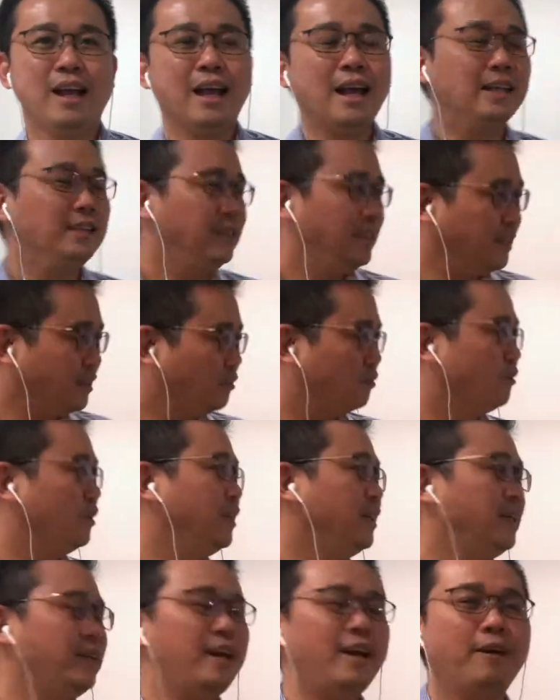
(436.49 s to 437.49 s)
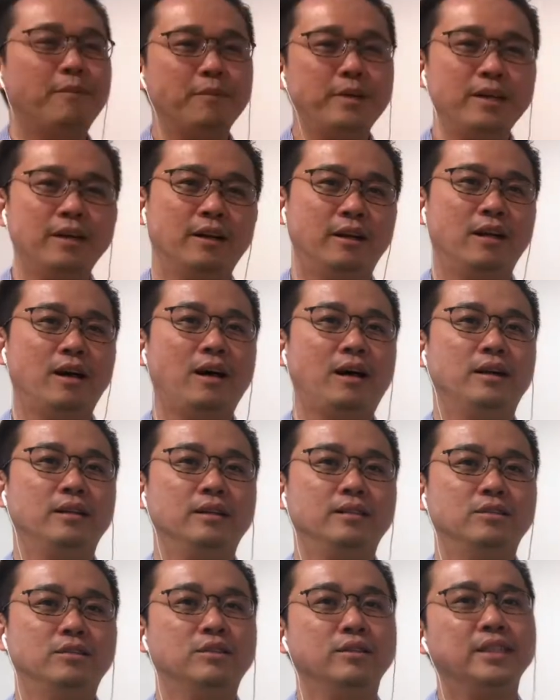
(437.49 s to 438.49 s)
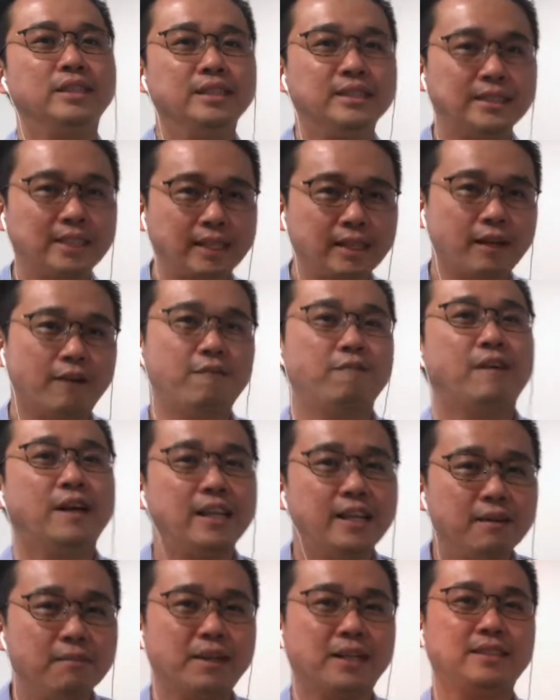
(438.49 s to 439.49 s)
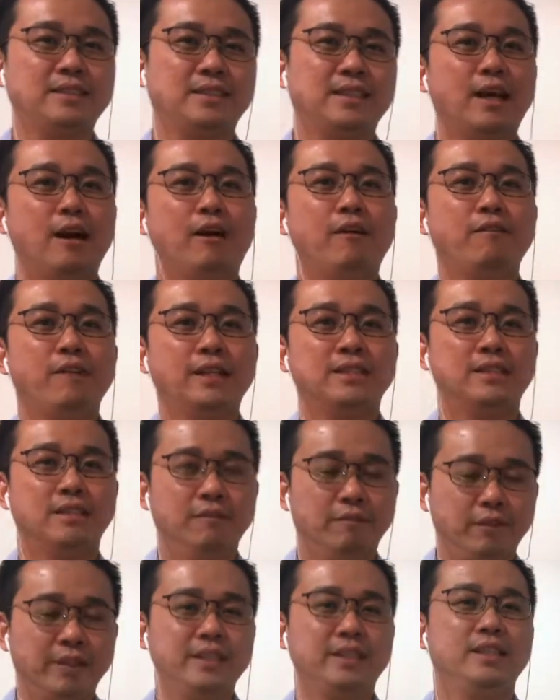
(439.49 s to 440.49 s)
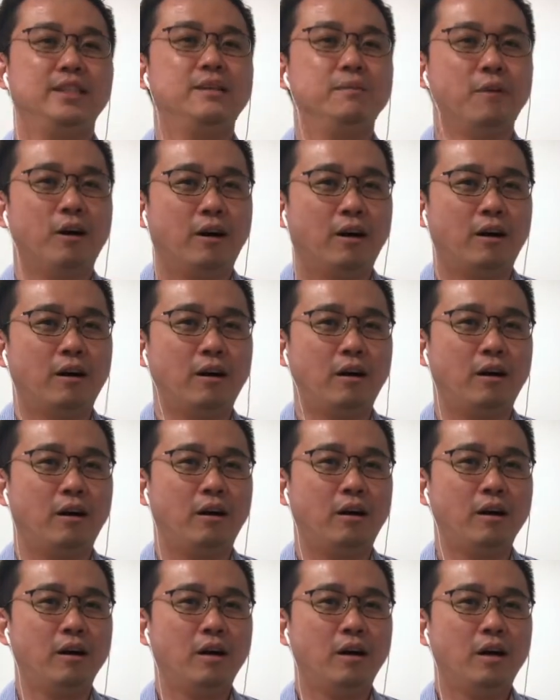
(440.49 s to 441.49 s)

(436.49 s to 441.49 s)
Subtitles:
And this really helped me a lot. So instead of finding myself as a victim or